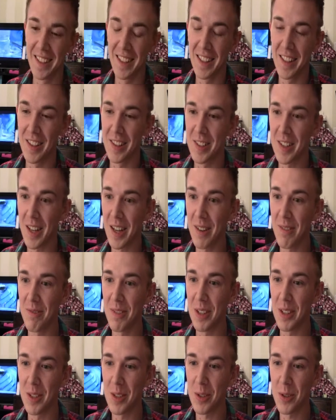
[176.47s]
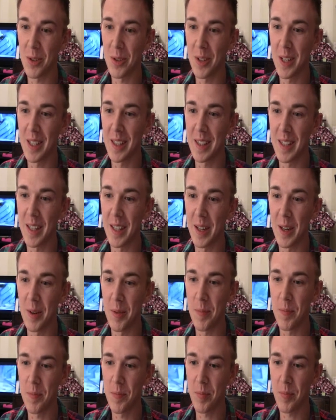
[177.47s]
Second Venusaur right there.
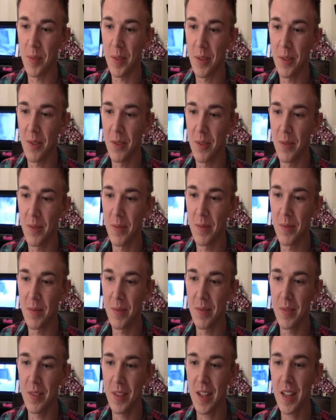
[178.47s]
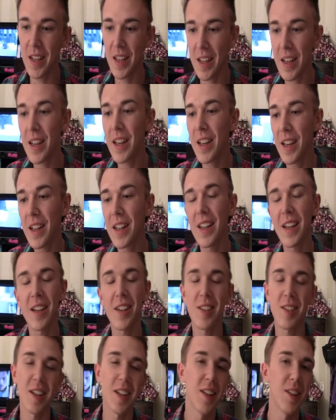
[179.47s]
Like I
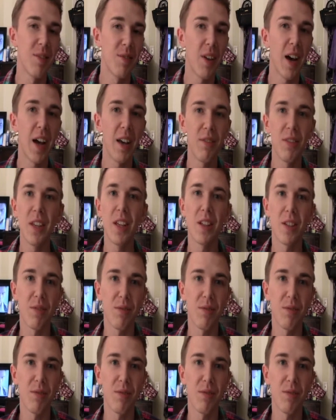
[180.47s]
said, the IV isn't